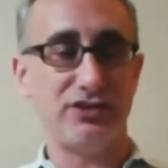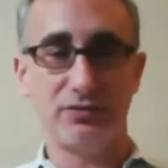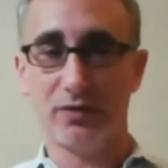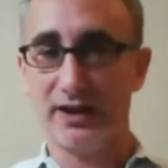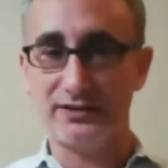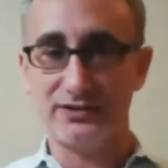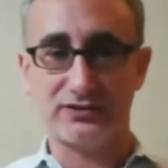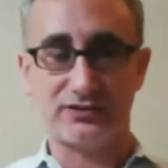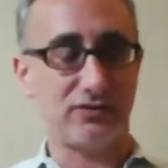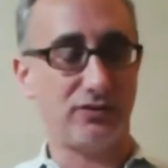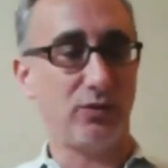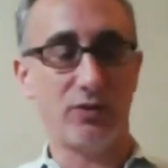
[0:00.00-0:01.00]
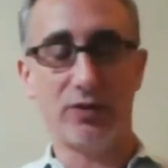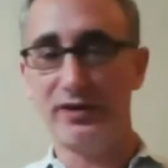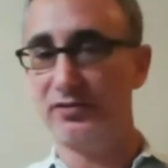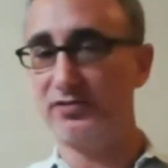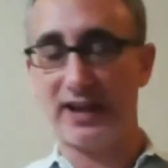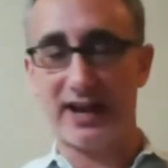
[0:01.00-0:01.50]
energy rights,
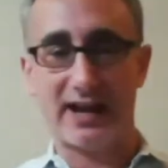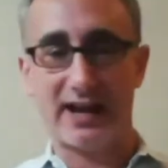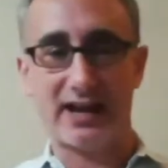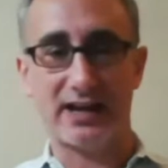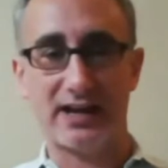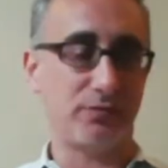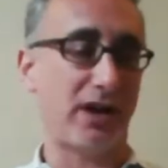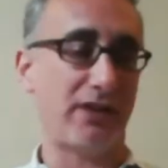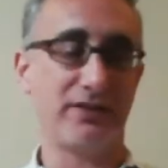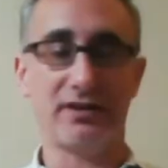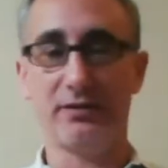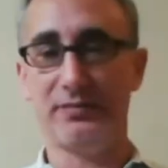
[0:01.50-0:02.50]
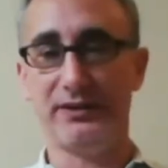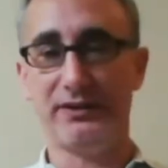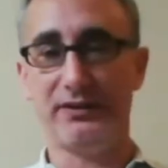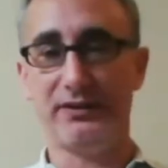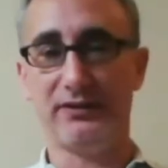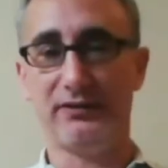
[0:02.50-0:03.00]
oil, gas, to private
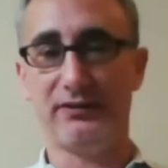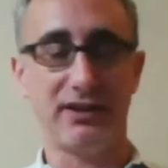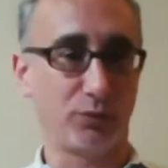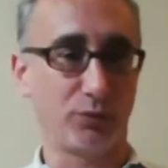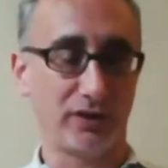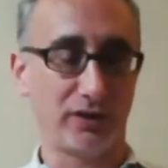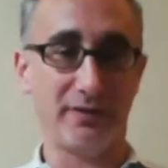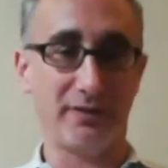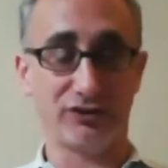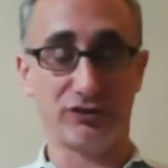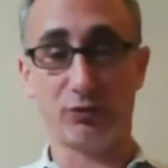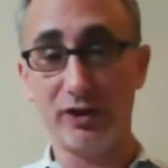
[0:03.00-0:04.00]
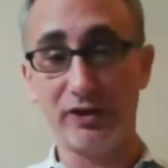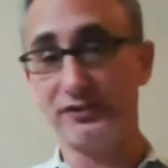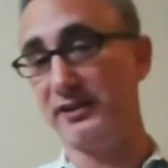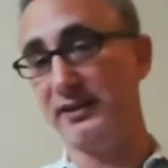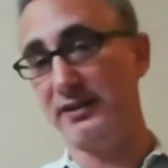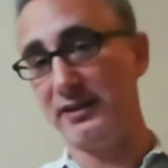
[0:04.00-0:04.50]
companies, and the government gets a
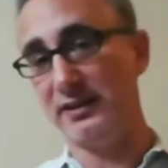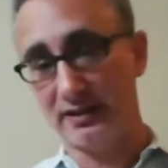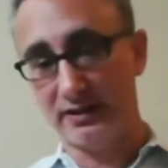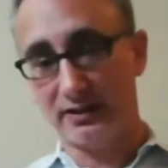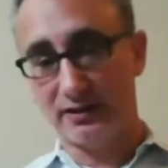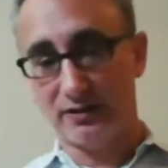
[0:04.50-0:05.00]
royalty.